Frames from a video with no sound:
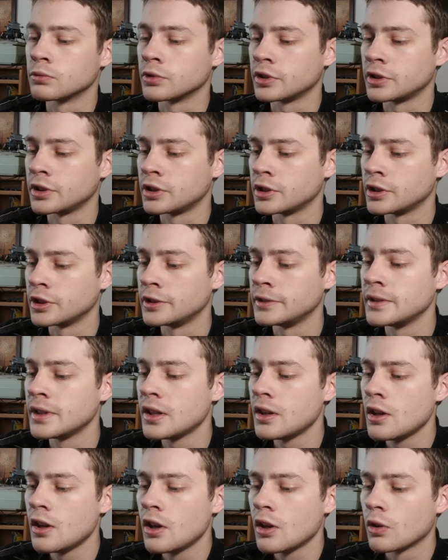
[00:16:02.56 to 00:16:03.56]
really good.
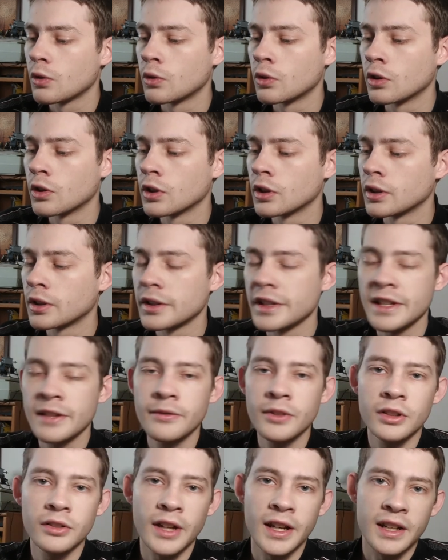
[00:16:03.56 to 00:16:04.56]
Or
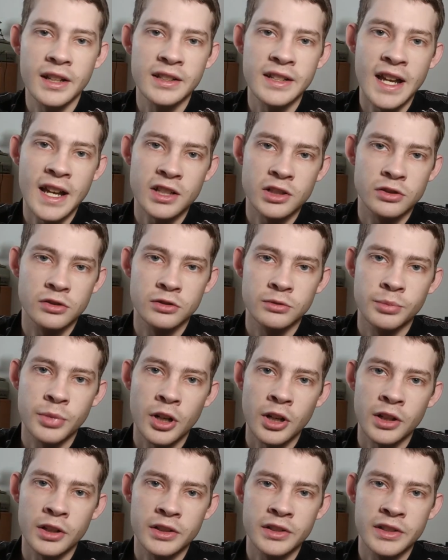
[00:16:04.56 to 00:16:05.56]
even like a national
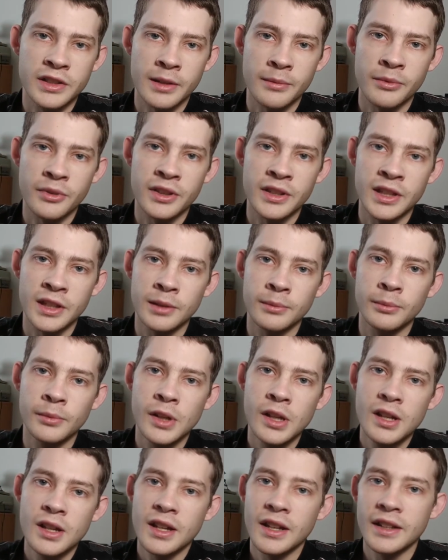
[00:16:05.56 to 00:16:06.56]
park sub-theme.
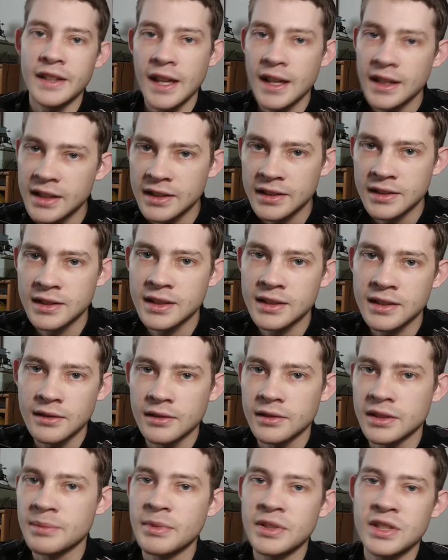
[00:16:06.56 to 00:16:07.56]
And that
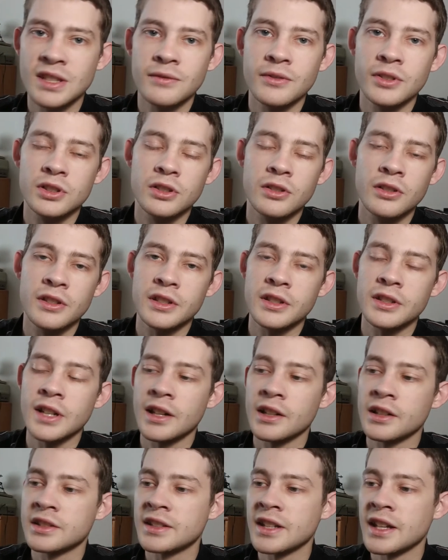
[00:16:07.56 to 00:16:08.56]
is specific to the
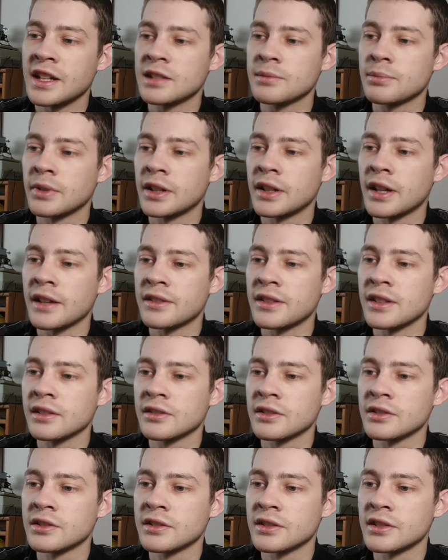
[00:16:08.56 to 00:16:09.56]
United States, but I
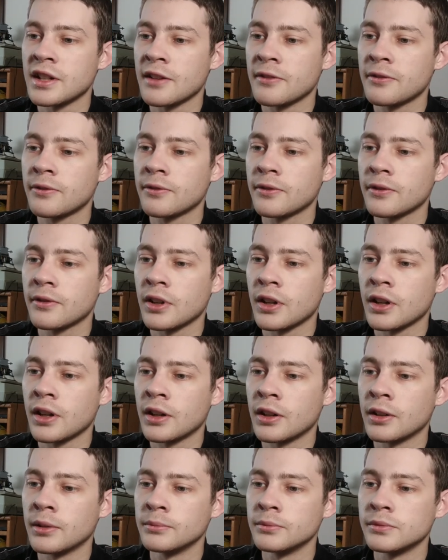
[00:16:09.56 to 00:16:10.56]
think there's enough
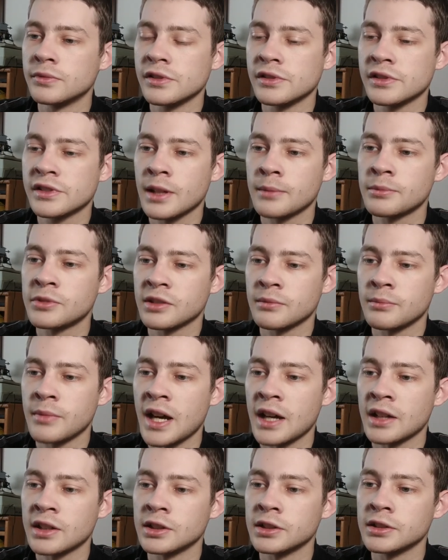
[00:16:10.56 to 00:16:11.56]
subject
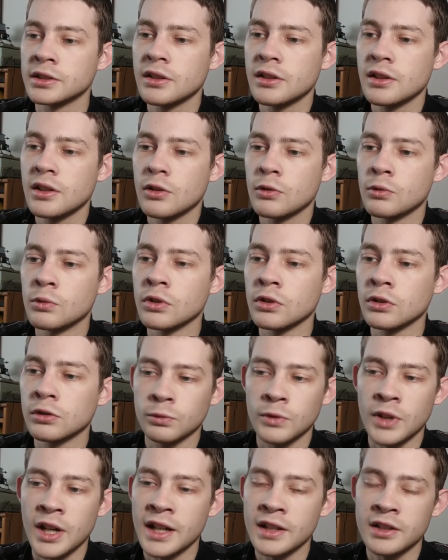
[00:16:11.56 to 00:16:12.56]
matter
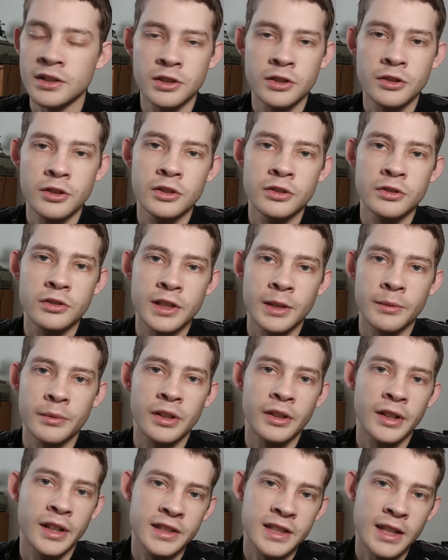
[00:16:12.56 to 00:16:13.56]
worldwide that you could do
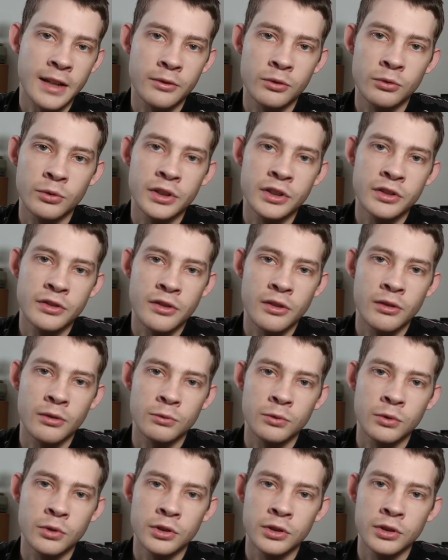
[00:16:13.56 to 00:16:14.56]
something like Seven Wonders of the
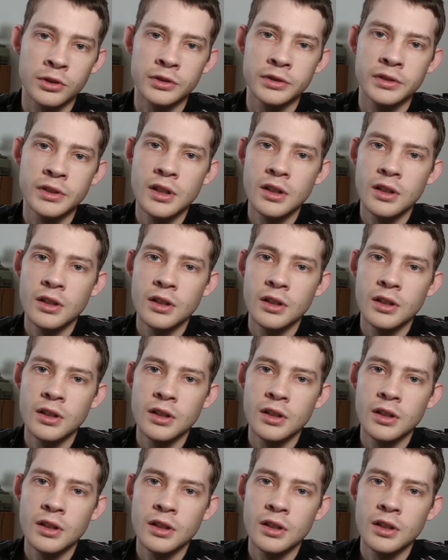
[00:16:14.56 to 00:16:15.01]
World,